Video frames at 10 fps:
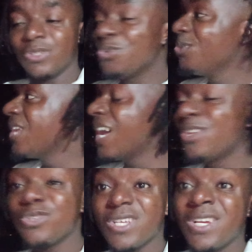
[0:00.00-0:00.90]
So they are
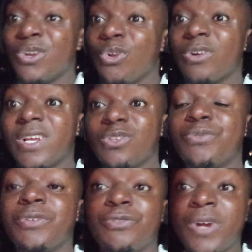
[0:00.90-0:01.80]
not ignorant
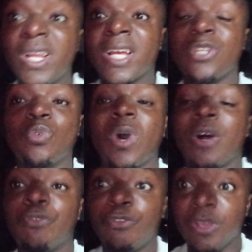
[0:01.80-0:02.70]
of the fact that you
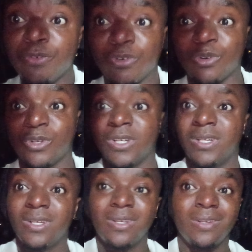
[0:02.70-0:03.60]
are favored.
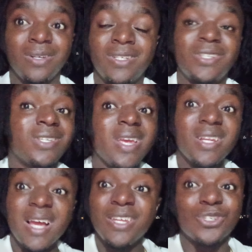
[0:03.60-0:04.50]

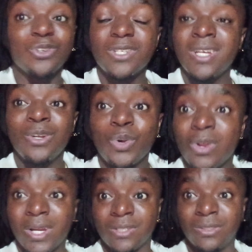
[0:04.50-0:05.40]
Satan is not
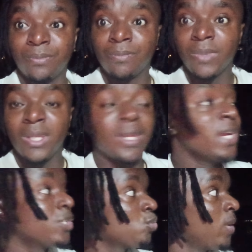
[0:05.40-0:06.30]
ignorant.
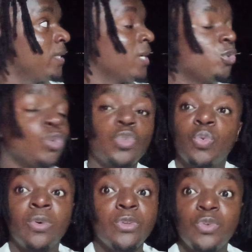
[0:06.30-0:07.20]
That is why they don't
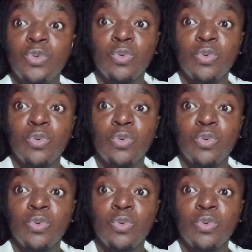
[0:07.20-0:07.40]
want